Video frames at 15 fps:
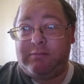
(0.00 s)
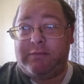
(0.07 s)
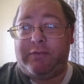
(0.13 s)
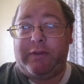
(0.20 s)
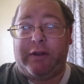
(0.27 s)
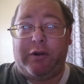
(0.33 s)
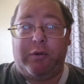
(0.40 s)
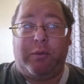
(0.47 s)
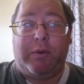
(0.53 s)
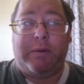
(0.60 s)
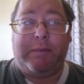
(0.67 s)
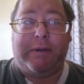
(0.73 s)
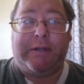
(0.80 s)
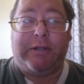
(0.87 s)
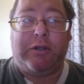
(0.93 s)
if they don't
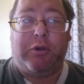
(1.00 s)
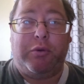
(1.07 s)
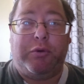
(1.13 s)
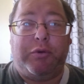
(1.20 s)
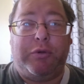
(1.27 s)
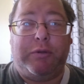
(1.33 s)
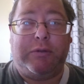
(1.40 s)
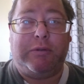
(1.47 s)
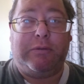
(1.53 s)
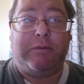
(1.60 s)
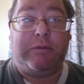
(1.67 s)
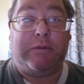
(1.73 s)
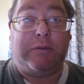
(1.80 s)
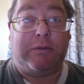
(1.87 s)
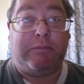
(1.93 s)
want me to know,
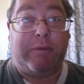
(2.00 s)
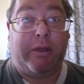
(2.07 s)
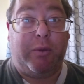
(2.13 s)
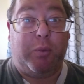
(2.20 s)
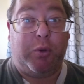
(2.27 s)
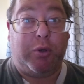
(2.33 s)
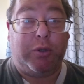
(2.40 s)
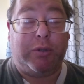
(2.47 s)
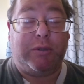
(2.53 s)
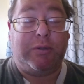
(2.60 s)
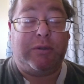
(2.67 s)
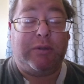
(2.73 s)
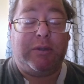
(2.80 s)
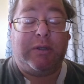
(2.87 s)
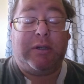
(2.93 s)
by the world,
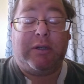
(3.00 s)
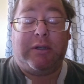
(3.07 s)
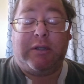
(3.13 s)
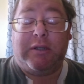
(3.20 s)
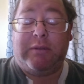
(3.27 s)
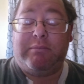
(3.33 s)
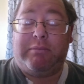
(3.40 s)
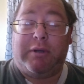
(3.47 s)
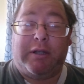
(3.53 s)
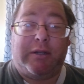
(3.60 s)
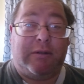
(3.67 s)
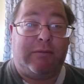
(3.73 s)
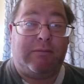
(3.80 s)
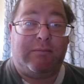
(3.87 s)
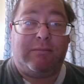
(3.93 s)

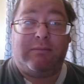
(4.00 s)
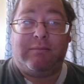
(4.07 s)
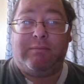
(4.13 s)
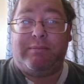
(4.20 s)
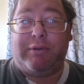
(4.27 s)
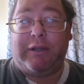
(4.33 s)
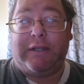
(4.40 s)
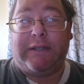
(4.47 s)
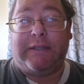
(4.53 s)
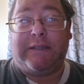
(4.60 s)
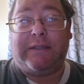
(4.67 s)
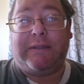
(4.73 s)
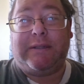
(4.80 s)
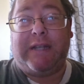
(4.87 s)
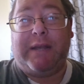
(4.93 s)
but.
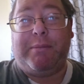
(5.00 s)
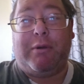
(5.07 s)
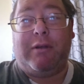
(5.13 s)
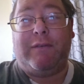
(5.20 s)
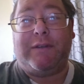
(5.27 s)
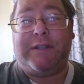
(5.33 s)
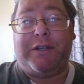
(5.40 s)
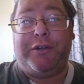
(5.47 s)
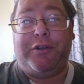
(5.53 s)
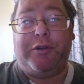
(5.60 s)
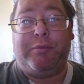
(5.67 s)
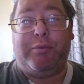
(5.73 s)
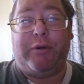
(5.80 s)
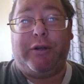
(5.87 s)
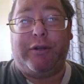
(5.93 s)
Please keep all of us in
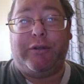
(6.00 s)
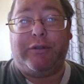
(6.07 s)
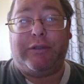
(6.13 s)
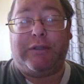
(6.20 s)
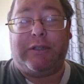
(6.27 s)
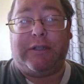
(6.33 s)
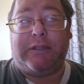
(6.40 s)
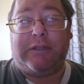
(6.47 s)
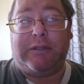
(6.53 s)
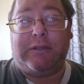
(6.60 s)
your prayers.